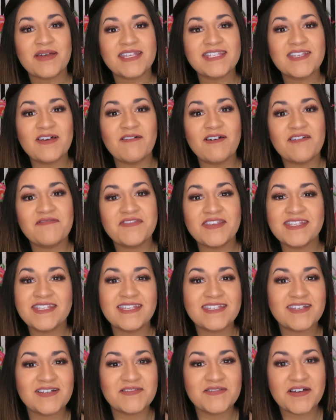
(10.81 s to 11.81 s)
So if this
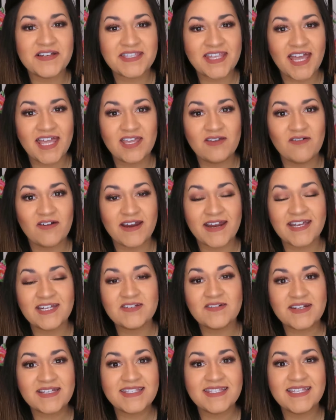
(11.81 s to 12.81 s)
is a look that you are
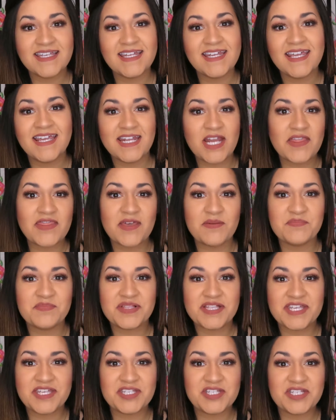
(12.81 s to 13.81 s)
interested in, then
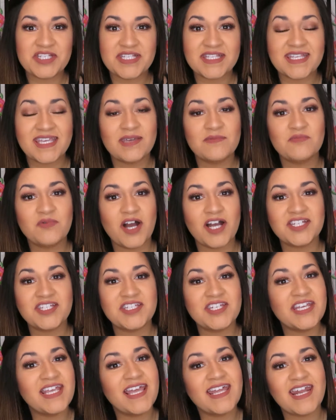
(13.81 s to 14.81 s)
please just keep
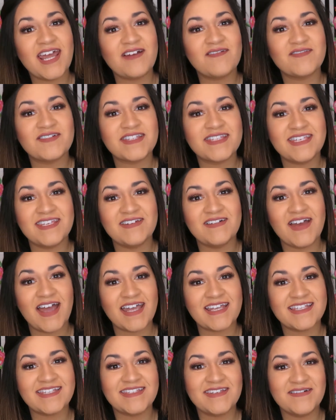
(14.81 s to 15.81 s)
watching and I will see you
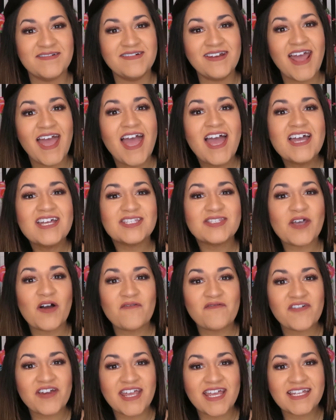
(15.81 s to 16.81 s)
guys soon.
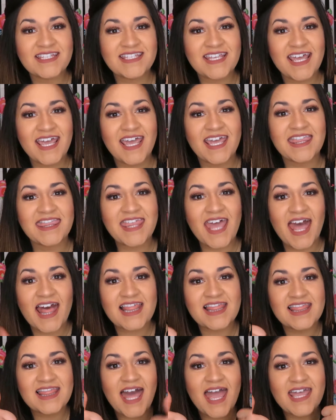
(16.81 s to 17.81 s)
Don't forget to hit
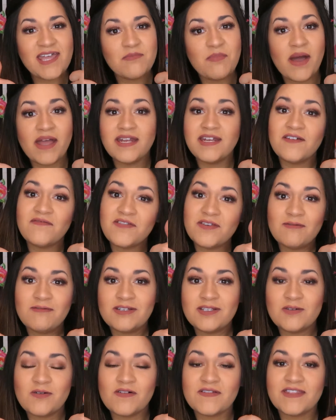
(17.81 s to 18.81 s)
that like button if you
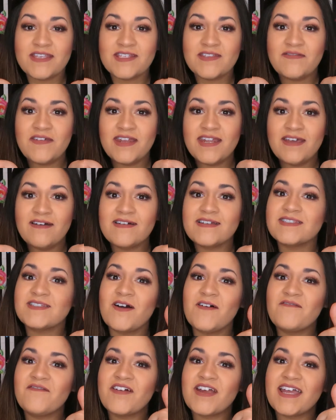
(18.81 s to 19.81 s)
enjoyed this video, and
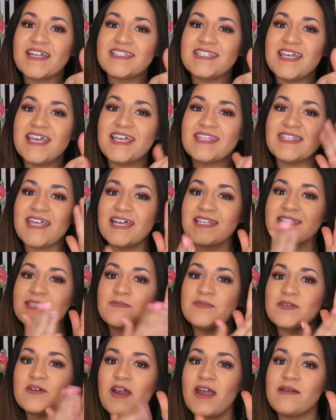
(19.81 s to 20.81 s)
don't forget to hit that
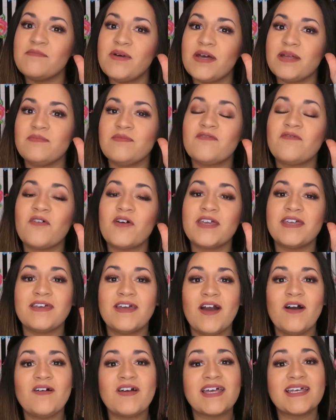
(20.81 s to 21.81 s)
subscribe button before you
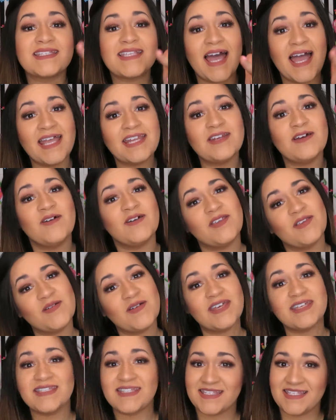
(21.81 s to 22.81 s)
go, because I know you
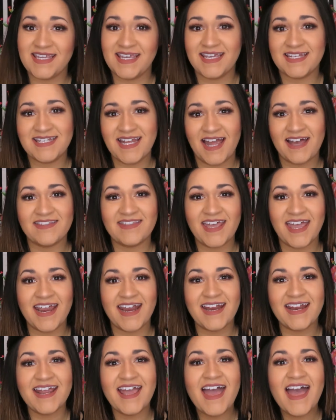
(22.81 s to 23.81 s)
can see it down
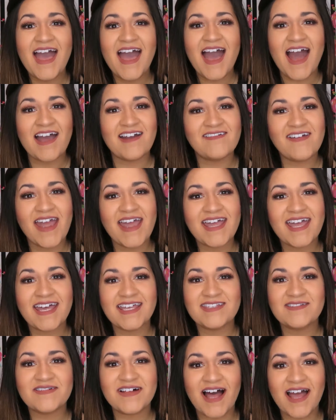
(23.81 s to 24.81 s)
there. Alright
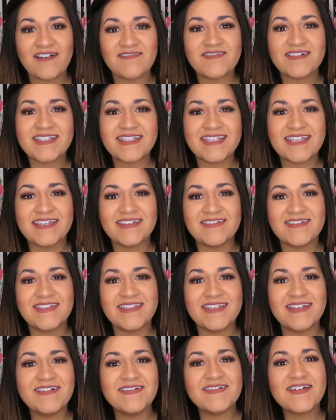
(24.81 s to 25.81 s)
guys, well I will see you
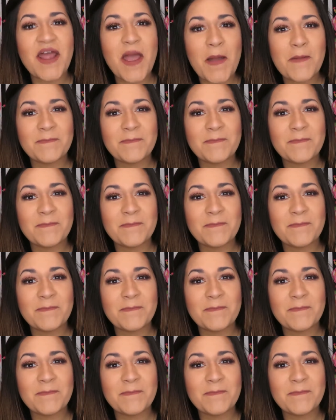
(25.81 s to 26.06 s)
soon.